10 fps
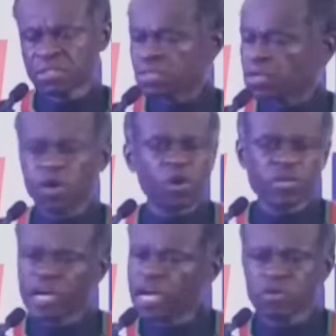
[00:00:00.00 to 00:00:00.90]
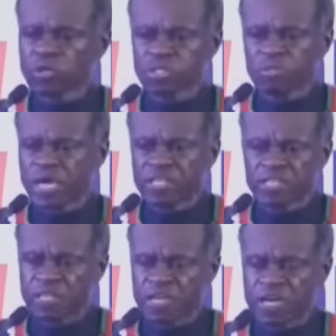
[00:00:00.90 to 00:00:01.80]
Oh, none was made
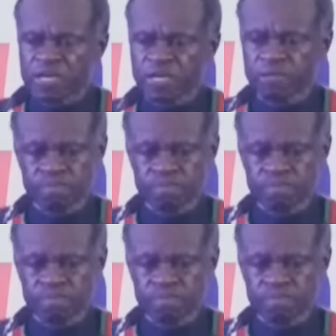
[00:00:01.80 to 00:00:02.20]
in Ghana.